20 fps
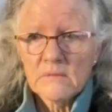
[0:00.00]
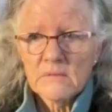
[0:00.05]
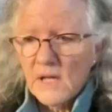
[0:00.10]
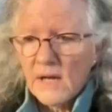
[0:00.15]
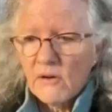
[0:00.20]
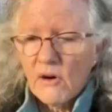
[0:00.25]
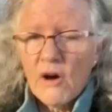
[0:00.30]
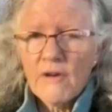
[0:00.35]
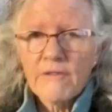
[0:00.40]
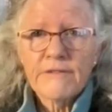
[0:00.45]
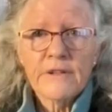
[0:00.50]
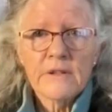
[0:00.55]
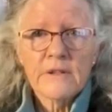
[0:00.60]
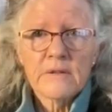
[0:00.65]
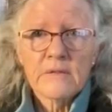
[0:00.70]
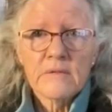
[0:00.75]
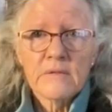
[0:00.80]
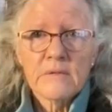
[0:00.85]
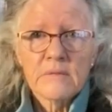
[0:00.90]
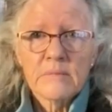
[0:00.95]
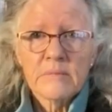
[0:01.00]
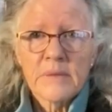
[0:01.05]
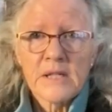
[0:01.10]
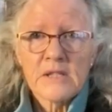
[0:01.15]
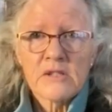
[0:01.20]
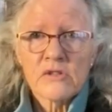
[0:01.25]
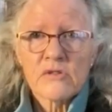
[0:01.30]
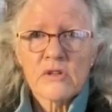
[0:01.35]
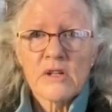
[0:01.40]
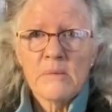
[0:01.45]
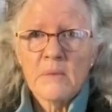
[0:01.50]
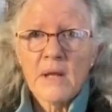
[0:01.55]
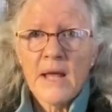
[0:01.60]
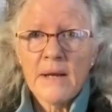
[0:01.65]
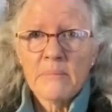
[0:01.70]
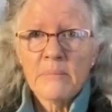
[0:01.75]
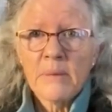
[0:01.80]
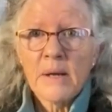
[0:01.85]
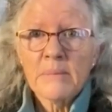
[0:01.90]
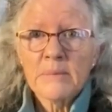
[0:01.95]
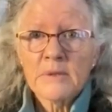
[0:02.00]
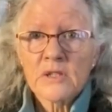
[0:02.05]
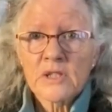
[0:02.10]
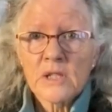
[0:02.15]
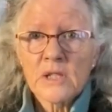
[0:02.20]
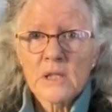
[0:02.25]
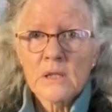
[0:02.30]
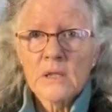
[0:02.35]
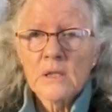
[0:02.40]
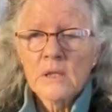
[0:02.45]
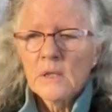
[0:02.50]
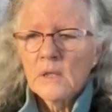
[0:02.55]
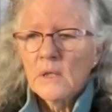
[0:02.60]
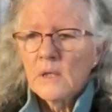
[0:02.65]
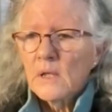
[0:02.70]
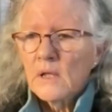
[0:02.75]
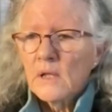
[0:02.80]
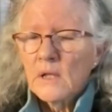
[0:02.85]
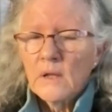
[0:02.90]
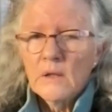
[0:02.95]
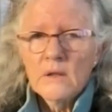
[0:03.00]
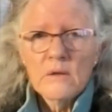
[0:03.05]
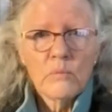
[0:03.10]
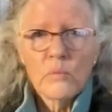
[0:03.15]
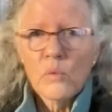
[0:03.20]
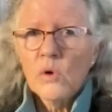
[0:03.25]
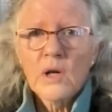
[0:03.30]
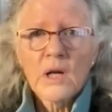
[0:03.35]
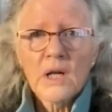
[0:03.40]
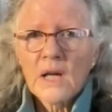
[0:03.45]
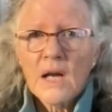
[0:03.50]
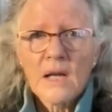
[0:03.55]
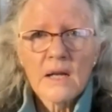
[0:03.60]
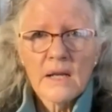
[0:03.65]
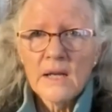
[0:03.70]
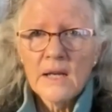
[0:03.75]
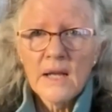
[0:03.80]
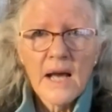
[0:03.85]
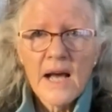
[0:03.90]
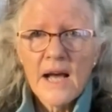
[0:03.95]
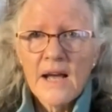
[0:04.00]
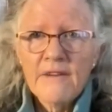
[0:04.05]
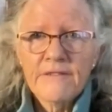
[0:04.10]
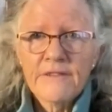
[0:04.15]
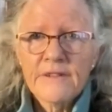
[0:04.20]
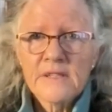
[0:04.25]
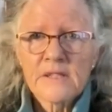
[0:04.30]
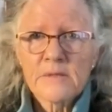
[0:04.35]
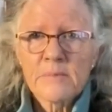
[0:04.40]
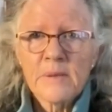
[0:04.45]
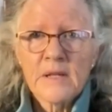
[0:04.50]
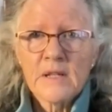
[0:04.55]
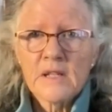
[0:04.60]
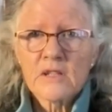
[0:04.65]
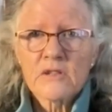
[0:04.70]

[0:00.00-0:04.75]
offered by Streamline Publishing. Watercolor Live has been